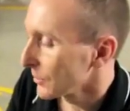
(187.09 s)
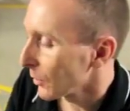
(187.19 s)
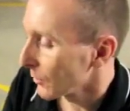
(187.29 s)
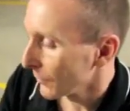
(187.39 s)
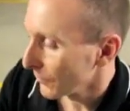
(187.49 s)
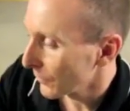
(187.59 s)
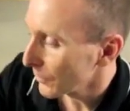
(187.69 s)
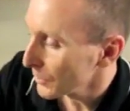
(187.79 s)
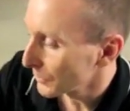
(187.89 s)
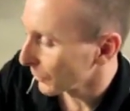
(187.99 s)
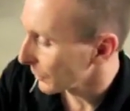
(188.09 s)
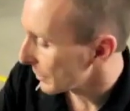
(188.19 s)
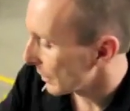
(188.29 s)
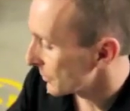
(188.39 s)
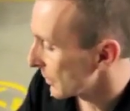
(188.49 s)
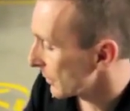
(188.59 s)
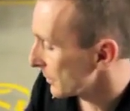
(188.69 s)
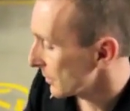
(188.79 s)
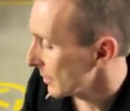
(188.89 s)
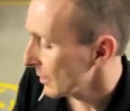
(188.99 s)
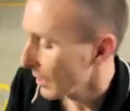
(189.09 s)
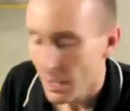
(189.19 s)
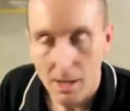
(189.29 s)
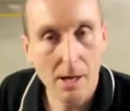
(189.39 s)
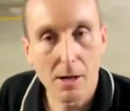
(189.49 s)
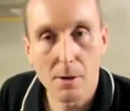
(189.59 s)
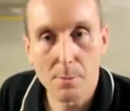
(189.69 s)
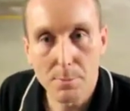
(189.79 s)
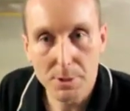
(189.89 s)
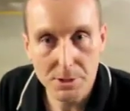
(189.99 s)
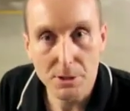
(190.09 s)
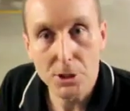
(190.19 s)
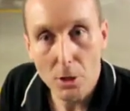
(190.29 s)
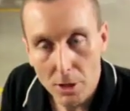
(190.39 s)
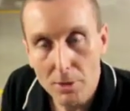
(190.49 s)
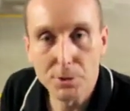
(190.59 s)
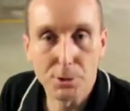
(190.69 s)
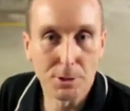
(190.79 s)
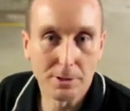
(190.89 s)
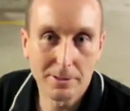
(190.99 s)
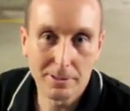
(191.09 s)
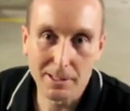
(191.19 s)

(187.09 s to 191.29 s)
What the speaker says: So very useful in those areas. But as I said, don't overdo it.